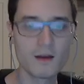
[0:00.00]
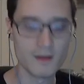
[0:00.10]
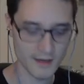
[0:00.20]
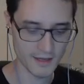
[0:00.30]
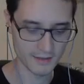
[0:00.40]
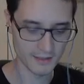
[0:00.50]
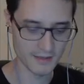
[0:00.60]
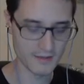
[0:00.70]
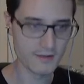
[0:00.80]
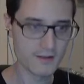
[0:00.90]
and
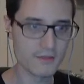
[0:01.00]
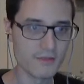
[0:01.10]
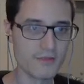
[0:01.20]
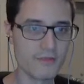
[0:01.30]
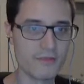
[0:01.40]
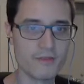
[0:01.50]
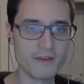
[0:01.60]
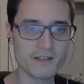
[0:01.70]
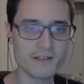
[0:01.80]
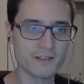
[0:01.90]
let
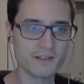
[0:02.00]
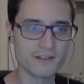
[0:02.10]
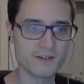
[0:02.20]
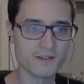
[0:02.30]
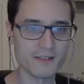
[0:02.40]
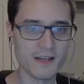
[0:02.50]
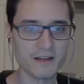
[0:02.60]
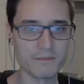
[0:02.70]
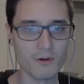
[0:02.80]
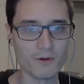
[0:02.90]
this lizard die
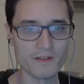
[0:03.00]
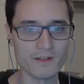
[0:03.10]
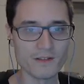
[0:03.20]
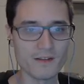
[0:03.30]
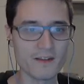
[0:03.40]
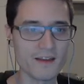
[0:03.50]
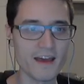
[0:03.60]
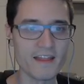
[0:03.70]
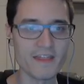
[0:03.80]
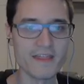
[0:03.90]
to poison
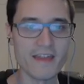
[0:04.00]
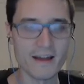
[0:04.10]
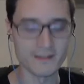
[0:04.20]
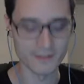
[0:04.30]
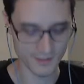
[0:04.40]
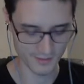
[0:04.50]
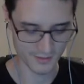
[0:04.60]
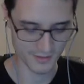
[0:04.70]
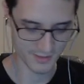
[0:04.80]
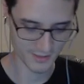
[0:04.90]
and that
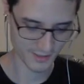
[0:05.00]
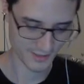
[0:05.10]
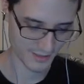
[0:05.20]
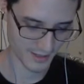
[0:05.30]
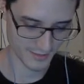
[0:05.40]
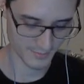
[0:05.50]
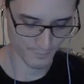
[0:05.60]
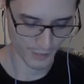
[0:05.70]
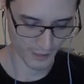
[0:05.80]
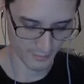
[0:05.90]
lizard just not
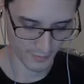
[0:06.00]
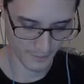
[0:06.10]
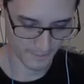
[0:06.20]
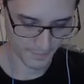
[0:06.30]
bother me.